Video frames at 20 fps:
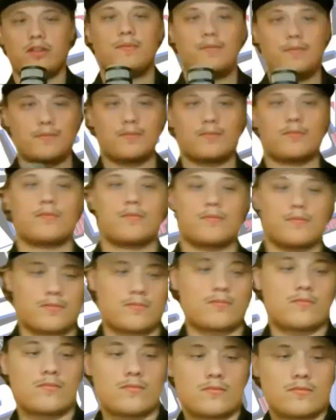just being an
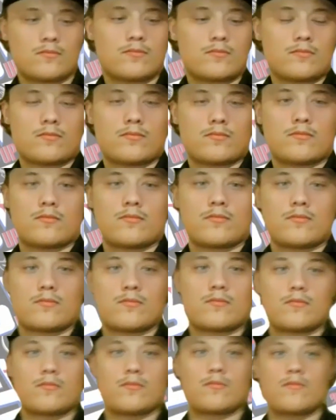energy guy and
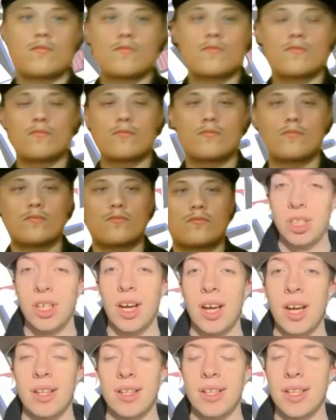having a three-point
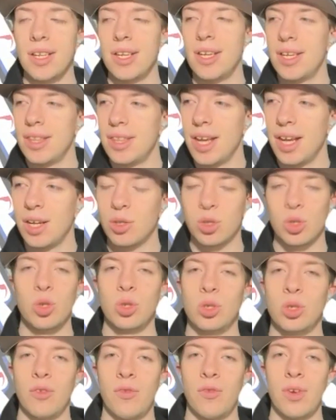shot, that is
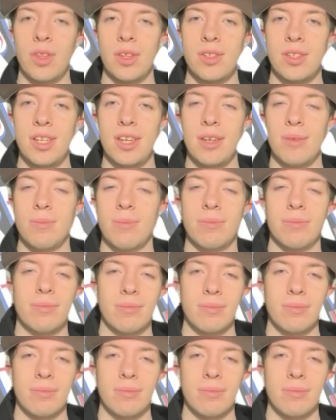crucial for this team.